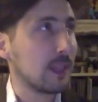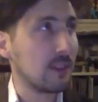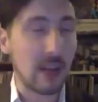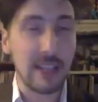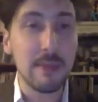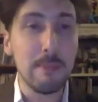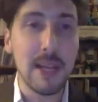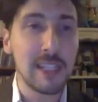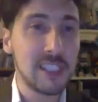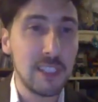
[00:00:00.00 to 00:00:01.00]

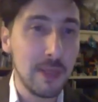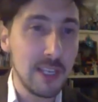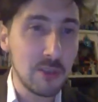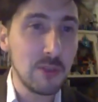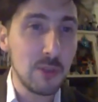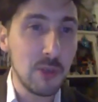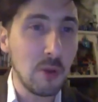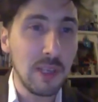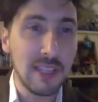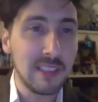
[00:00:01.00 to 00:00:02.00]
Rankin/Bass animation you know
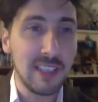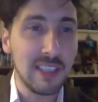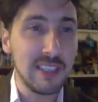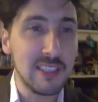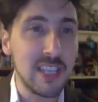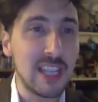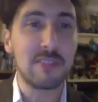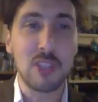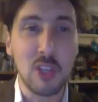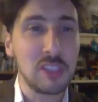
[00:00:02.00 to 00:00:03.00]
like the jack
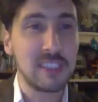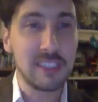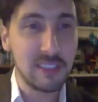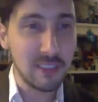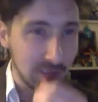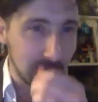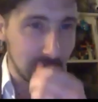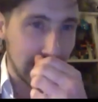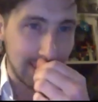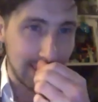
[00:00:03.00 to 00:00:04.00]
frost
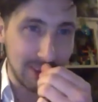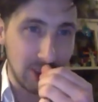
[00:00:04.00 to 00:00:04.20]
like mm-hmm.